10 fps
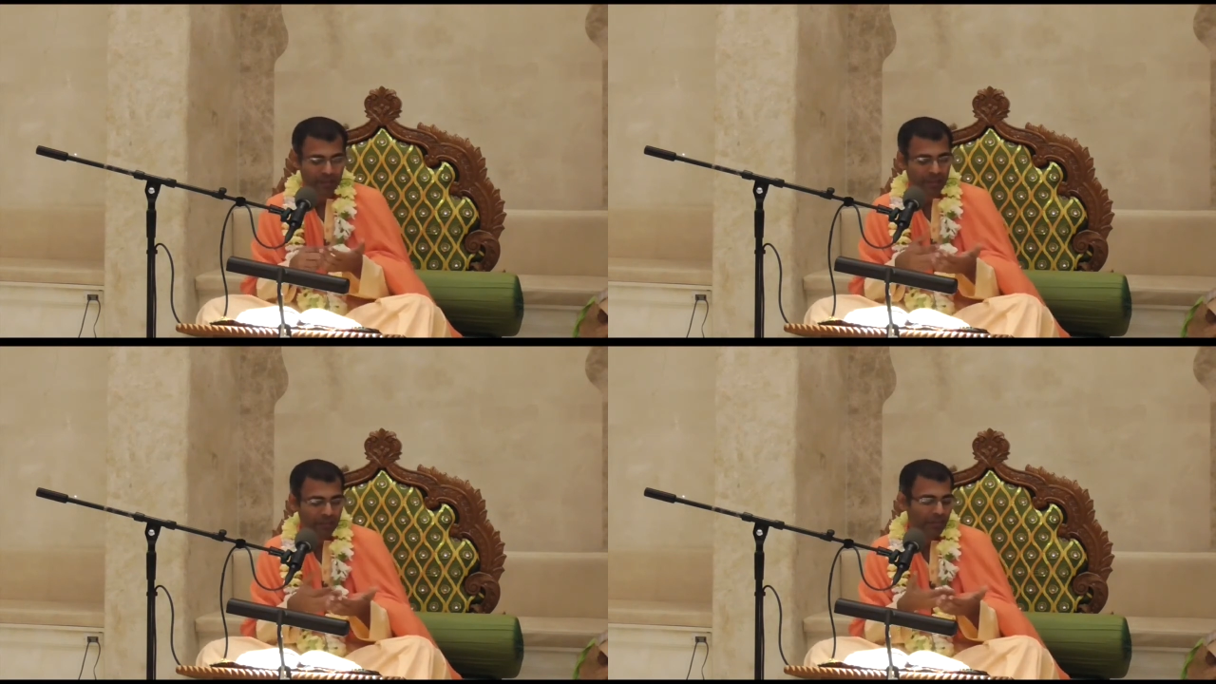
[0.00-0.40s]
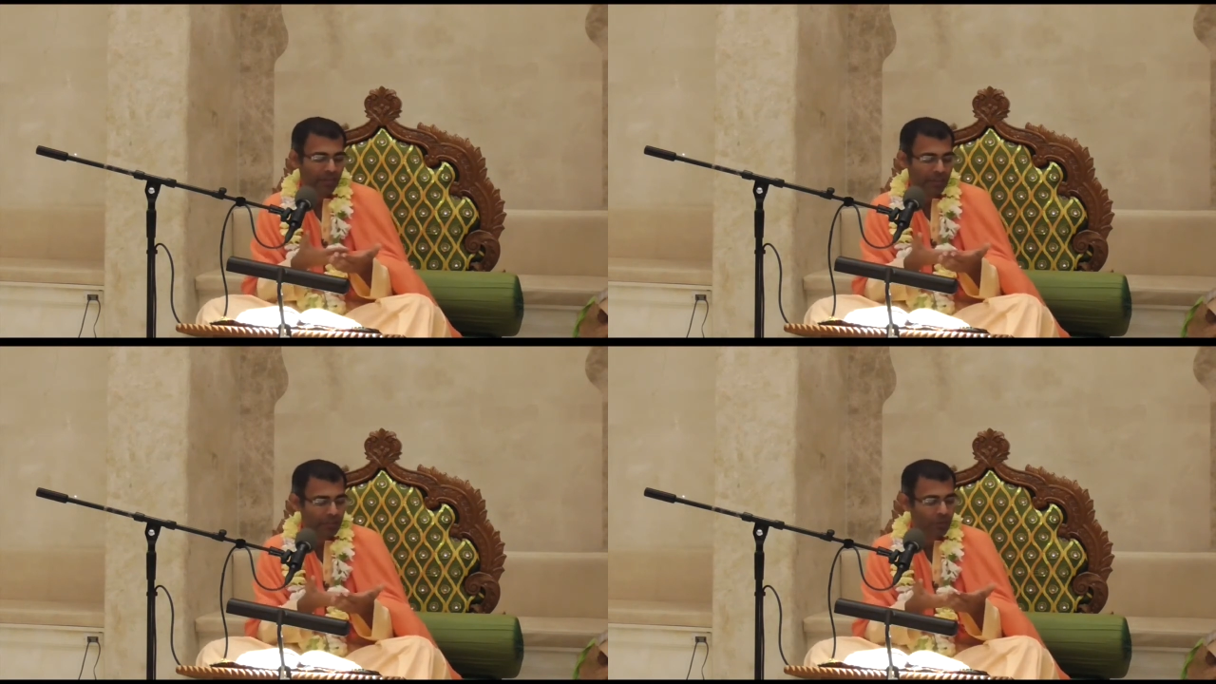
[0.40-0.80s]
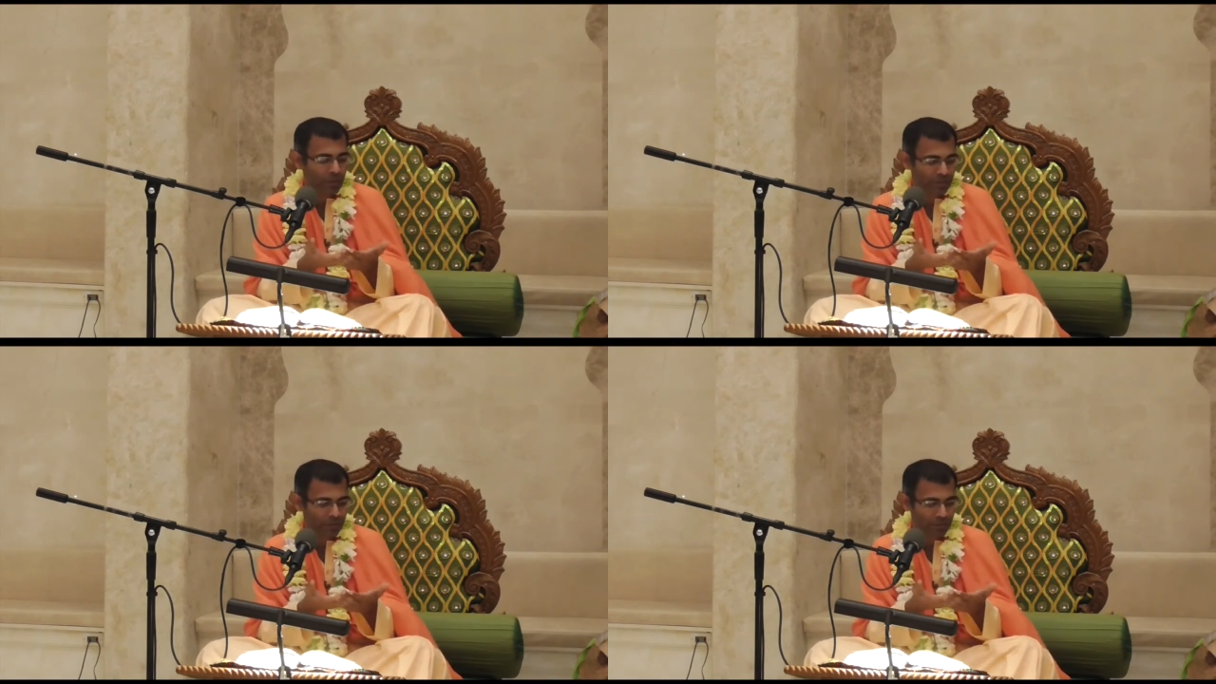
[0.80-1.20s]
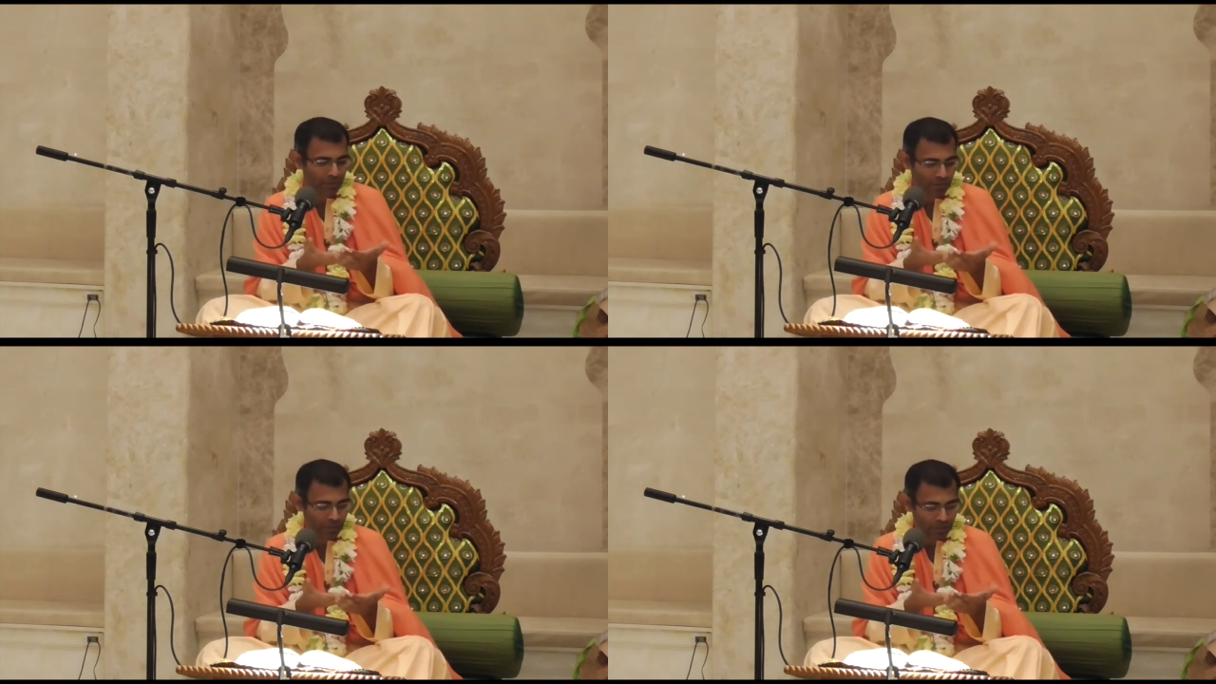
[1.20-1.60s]
and when we read to
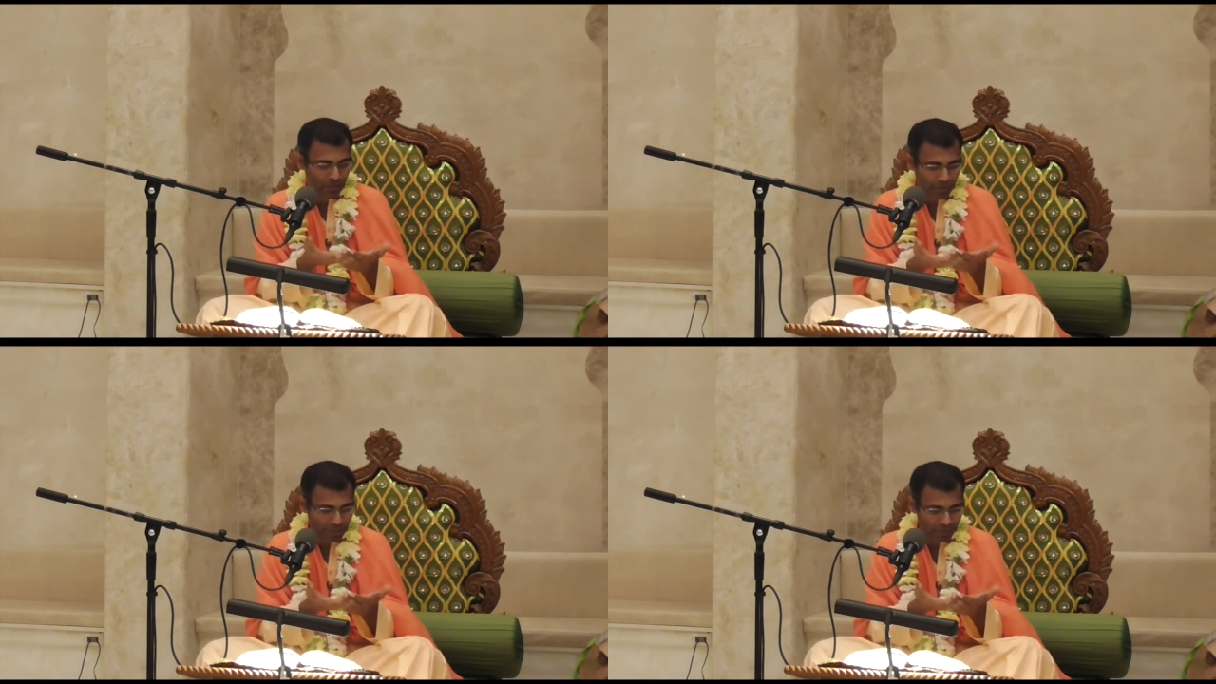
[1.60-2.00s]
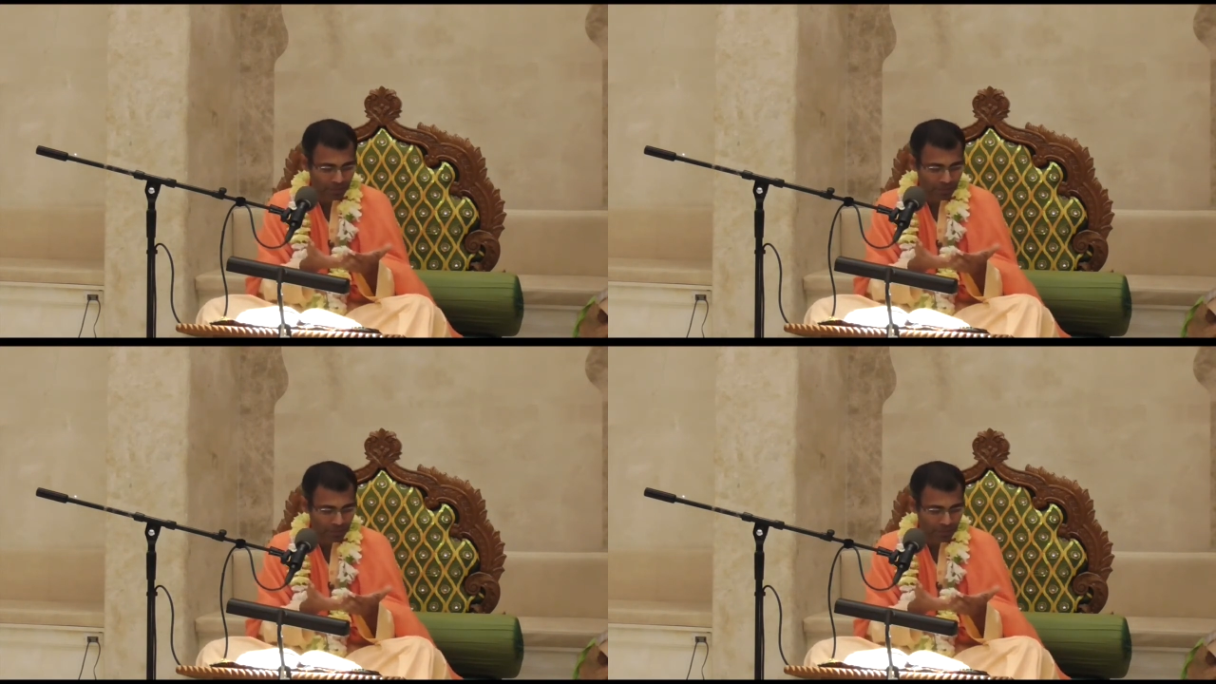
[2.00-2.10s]
ourselves, oh my God,